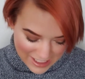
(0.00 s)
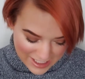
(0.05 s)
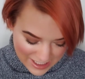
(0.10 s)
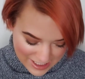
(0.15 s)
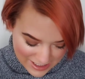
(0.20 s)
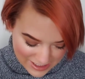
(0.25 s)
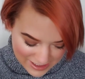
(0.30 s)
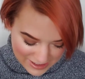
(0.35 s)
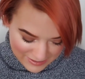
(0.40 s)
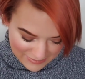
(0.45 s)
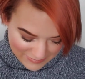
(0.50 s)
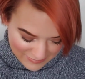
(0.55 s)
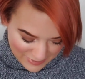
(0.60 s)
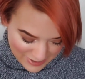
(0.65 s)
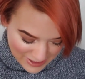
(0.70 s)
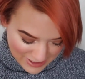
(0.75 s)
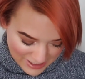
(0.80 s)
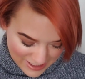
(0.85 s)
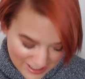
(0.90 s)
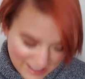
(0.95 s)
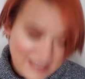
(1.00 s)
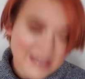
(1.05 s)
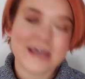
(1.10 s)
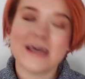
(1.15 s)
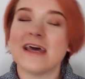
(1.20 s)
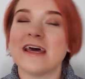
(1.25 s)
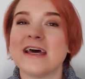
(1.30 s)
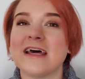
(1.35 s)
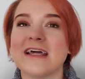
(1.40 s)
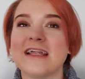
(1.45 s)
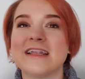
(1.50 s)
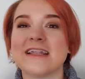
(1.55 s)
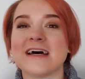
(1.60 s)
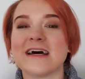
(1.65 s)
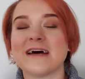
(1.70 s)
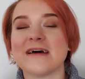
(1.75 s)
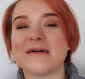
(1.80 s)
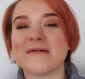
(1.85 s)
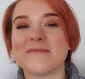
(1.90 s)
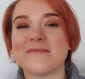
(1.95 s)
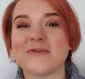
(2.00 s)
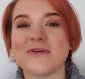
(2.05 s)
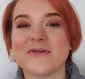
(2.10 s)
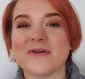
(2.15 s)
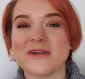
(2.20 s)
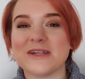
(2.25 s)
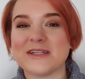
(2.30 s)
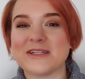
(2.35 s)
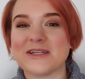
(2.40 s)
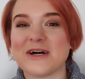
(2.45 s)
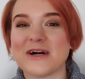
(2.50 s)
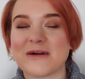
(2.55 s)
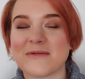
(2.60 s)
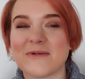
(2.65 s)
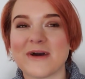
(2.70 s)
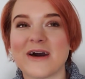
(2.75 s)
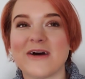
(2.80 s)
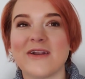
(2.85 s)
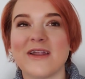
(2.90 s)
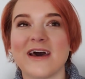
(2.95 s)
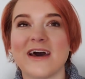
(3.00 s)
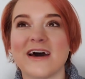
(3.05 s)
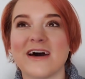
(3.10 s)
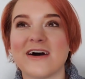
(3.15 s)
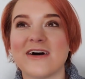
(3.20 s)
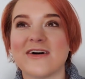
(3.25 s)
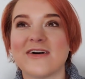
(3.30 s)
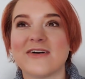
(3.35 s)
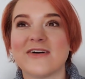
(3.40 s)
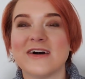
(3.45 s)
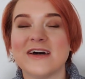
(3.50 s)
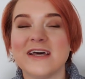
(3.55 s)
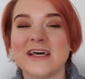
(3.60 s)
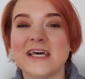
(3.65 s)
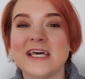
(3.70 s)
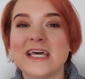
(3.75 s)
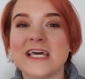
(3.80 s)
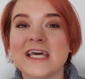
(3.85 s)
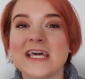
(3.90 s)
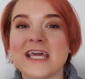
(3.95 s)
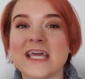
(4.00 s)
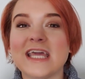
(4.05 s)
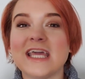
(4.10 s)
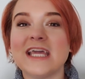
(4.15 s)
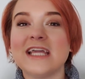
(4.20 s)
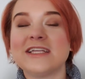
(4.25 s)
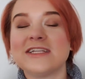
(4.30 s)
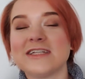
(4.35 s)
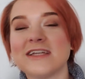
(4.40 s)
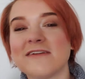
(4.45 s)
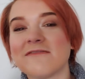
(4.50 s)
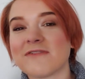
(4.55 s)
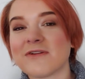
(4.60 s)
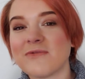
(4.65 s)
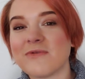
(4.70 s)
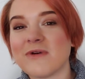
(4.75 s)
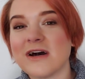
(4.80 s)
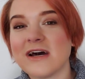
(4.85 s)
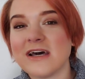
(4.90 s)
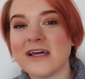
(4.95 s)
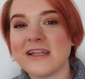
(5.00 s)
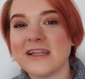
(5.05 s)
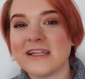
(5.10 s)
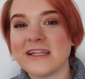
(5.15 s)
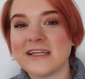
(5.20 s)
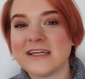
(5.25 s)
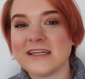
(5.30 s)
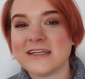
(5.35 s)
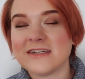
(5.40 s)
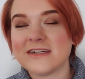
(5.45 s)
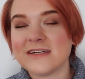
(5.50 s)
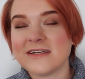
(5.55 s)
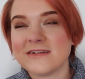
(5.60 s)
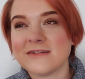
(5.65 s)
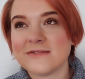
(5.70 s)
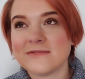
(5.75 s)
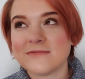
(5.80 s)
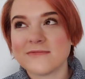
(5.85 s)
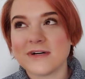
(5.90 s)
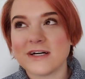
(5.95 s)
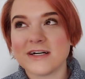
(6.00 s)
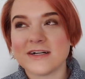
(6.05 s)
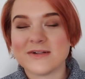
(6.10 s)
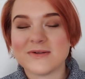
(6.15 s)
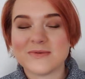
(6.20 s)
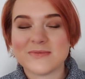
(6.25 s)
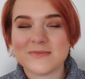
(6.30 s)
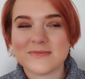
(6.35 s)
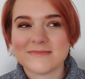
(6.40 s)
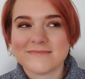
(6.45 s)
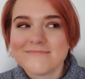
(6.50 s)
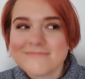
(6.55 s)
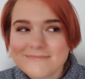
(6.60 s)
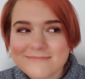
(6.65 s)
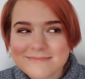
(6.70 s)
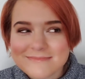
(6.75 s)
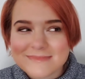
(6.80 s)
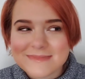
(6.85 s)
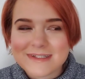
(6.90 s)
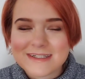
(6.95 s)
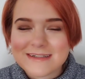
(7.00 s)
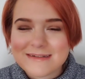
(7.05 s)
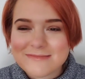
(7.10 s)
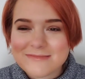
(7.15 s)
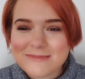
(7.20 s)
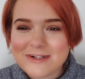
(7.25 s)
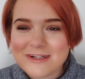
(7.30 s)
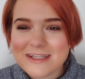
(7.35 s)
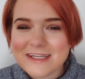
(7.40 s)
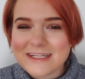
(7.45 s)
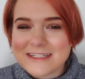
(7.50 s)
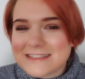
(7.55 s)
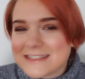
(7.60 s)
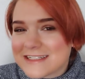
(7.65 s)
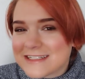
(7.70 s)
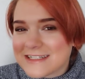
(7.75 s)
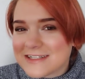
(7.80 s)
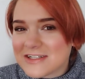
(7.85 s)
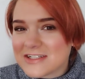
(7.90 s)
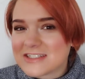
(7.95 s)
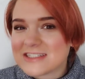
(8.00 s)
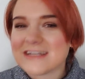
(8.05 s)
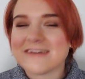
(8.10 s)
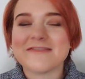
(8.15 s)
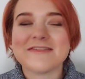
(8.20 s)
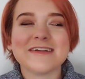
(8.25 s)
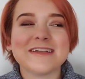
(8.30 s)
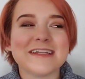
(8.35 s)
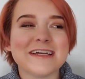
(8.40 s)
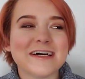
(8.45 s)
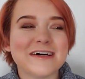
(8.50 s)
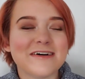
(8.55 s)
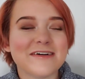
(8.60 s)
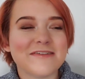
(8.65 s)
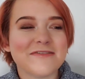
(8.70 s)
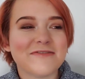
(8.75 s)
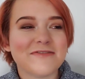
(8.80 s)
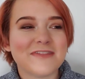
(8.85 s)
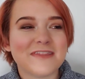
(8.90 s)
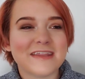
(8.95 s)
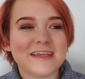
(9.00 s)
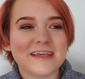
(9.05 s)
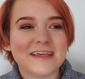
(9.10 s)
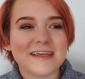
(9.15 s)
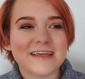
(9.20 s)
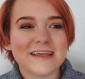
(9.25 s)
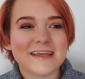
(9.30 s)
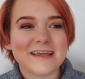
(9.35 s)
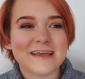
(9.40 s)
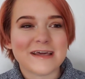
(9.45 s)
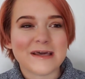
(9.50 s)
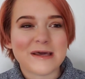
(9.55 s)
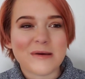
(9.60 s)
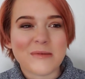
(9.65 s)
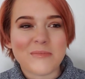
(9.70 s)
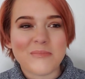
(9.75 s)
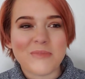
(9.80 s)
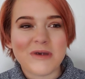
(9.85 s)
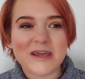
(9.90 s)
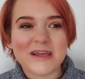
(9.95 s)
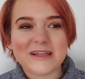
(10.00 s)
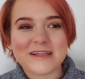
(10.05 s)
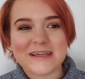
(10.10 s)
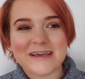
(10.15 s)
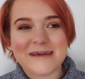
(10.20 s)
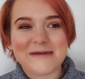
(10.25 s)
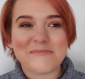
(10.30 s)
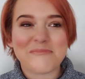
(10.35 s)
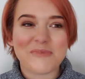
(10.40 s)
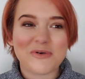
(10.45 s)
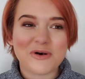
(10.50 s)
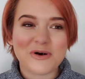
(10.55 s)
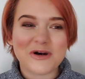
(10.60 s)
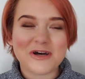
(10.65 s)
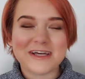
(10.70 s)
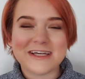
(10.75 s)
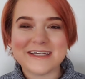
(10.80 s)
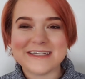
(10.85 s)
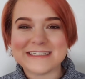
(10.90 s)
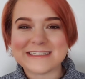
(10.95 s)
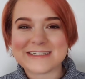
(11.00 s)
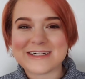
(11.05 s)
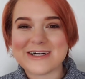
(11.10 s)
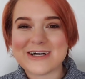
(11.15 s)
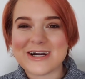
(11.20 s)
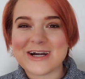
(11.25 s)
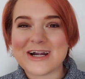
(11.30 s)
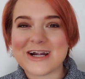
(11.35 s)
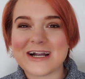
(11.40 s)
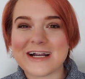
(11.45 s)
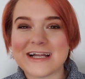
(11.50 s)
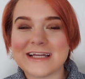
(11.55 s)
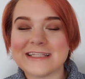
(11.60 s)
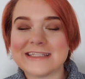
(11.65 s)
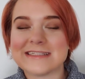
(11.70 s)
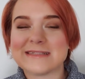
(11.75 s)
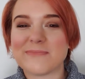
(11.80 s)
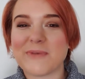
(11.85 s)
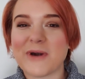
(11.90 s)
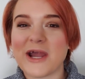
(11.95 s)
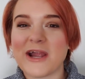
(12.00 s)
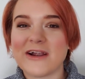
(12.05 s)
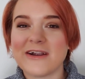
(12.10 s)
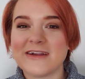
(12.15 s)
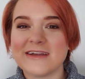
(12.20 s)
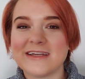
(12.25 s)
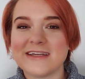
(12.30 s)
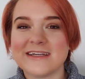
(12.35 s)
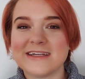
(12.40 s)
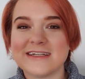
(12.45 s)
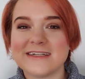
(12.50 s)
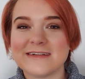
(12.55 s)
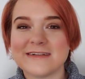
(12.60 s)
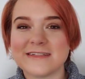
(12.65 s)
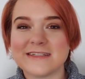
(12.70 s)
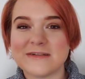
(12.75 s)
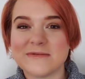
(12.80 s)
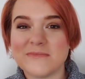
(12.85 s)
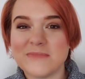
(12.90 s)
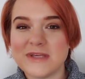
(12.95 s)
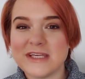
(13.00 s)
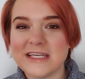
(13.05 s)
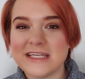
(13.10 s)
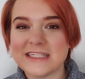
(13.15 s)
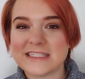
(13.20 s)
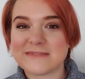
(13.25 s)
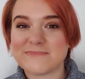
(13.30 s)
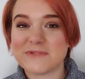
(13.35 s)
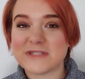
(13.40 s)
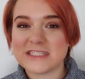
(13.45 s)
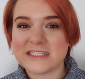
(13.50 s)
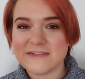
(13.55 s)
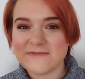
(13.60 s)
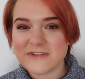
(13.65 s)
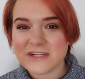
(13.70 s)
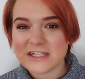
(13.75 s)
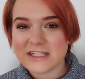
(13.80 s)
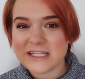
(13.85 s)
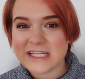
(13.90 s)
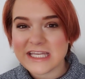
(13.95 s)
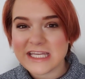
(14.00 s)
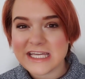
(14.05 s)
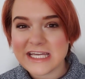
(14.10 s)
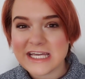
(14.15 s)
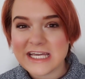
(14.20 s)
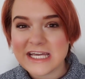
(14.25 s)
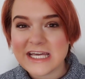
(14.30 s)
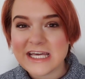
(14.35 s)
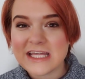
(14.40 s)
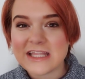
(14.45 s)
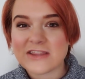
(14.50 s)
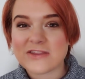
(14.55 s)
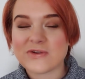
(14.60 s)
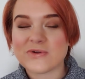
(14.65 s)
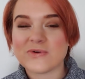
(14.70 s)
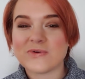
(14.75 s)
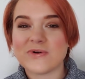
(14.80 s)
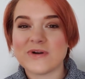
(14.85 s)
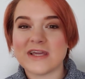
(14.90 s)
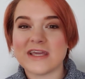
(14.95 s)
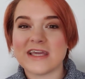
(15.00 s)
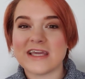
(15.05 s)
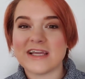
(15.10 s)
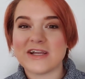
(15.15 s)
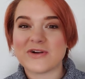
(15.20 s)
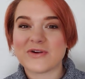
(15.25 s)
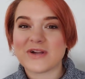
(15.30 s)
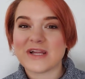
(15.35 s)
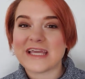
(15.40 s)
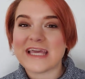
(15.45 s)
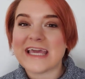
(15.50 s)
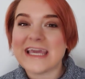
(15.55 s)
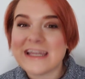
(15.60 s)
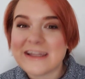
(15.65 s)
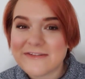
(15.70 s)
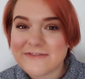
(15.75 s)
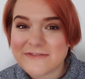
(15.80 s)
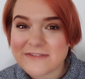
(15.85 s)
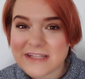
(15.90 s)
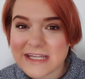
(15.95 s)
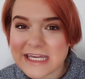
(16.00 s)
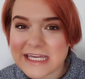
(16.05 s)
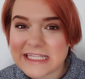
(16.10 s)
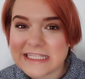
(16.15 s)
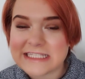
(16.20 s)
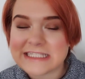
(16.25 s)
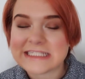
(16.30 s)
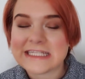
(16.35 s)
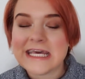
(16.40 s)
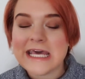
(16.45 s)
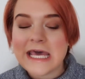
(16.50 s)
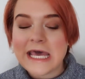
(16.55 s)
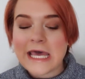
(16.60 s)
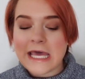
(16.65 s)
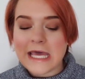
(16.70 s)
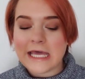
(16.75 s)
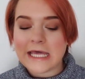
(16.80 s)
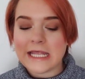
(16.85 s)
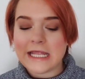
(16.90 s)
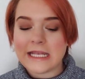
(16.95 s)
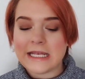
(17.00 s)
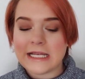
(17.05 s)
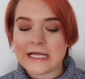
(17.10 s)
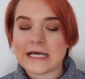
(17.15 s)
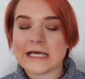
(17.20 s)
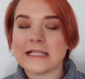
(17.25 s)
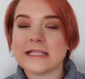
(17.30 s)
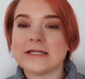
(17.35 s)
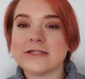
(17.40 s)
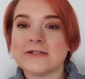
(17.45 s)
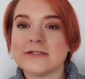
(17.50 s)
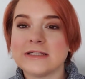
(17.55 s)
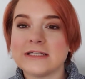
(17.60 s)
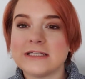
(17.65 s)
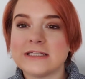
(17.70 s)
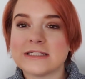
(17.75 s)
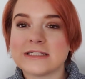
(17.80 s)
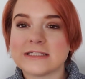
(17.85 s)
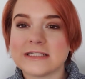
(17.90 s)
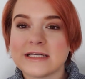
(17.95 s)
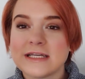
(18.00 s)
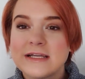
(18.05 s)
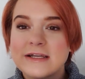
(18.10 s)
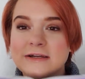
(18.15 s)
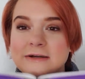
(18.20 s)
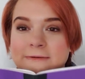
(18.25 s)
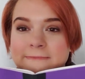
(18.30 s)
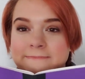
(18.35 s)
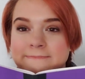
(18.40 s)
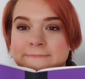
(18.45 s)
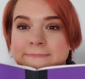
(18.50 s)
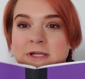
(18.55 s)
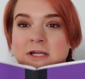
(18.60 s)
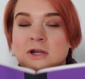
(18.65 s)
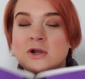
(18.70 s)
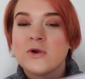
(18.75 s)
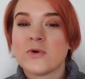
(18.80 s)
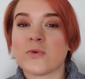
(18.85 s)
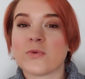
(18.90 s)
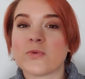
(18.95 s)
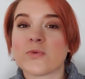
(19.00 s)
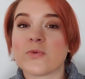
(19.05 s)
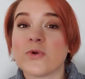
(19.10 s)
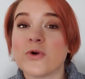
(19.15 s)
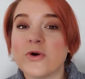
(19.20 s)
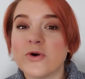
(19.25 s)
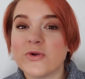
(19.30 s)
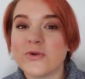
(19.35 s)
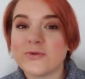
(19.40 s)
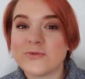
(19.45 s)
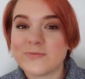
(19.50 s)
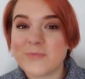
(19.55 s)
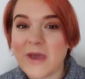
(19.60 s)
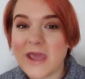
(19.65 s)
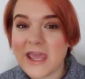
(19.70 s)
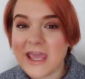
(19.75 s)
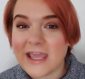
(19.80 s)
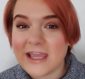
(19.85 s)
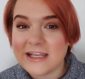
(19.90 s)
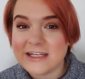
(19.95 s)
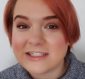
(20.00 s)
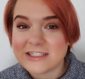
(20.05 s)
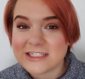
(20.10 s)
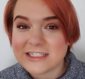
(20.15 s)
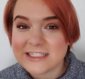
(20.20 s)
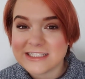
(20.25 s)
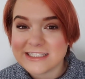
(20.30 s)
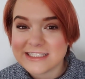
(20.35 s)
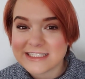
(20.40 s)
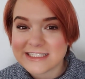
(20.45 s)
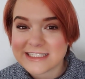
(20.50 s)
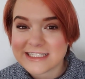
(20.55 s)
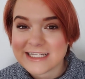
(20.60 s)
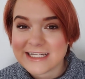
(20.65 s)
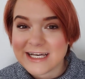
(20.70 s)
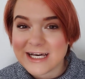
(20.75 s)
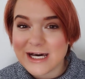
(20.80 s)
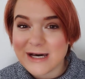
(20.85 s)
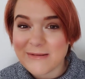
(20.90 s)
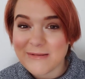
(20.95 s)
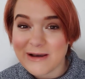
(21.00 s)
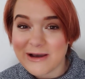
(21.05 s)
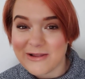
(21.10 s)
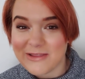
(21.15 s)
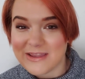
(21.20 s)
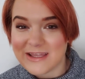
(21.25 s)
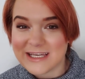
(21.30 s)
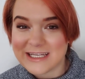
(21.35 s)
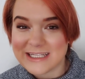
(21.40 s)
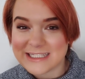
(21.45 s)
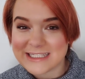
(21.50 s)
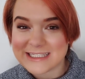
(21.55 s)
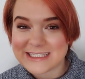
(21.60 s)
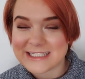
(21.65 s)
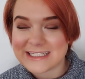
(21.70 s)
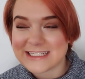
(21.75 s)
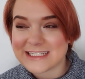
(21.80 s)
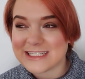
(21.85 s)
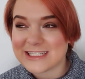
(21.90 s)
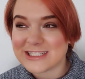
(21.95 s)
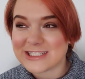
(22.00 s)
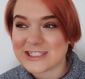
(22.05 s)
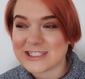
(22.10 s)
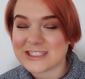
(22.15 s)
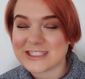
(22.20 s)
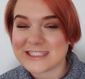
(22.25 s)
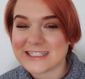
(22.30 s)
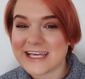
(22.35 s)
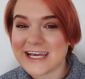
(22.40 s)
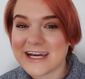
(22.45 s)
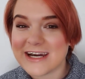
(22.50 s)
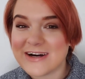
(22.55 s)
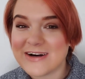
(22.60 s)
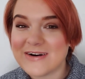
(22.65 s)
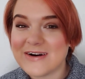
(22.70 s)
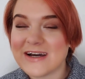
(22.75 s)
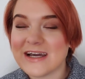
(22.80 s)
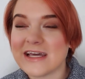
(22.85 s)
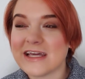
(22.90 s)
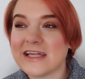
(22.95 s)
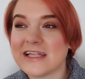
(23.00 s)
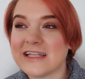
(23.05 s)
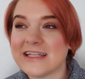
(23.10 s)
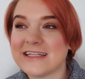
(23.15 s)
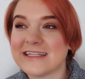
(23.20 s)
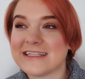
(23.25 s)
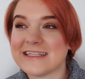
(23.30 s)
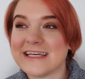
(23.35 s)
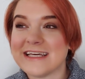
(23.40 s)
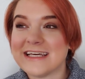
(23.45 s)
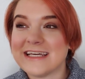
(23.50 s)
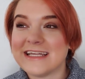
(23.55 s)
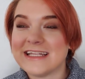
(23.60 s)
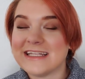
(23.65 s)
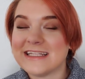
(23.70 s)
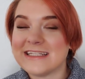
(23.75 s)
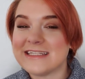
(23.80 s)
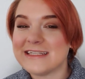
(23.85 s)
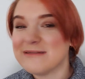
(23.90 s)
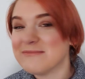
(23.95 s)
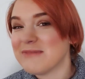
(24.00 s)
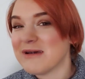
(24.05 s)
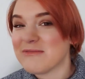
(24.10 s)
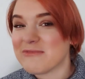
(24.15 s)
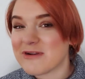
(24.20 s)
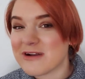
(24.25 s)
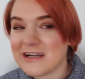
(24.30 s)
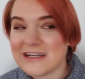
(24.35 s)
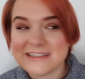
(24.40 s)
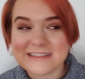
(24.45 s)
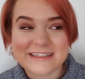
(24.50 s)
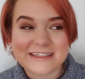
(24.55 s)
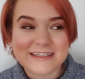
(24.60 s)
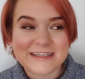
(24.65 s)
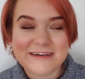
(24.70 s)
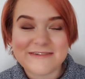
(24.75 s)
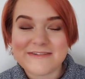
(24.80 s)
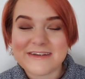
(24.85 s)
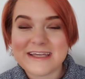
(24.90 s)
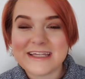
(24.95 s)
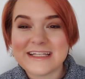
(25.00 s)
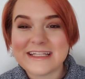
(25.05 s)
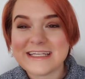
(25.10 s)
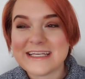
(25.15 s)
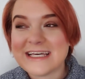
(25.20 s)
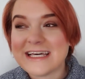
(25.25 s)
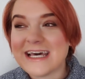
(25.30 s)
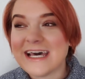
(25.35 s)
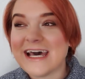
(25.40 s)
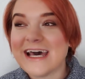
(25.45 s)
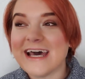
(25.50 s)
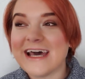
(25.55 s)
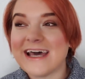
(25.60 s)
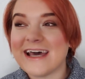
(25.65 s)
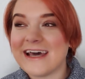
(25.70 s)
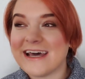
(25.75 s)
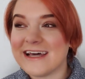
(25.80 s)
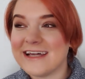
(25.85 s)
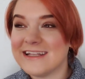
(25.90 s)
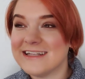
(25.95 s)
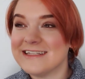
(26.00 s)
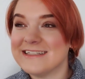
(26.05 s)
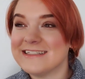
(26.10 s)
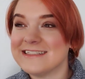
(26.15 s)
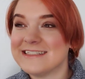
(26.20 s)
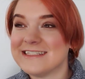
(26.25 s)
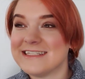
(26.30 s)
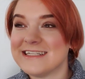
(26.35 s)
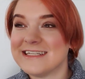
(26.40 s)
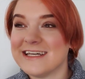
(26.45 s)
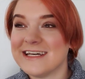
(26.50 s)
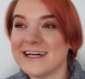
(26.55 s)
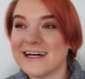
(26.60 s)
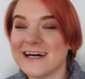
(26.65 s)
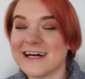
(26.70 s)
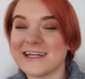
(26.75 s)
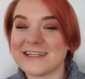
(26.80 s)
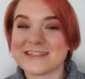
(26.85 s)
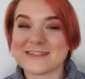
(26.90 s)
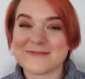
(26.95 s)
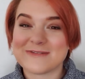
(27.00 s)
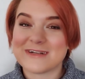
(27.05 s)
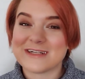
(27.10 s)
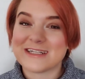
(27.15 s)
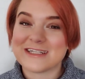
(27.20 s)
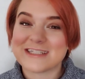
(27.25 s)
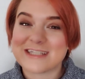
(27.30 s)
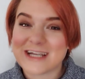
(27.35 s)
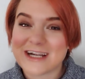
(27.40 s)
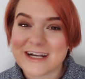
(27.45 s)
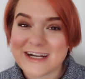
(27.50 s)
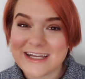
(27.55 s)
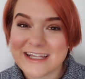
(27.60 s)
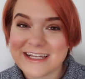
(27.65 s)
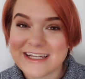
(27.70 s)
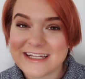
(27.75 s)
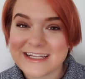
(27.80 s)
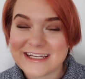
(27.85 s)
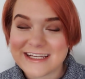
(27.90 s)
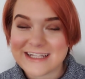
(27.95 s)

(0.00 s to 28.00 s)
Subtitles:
Um, and I'm going to talk about how each and every one, well, more like 6 out of 7 of the Bangtan boys are inspiring to me specifically through a creative lens. And I literally just wrote pages about this just now and didn't memorize any of it, and I just wanted to share it.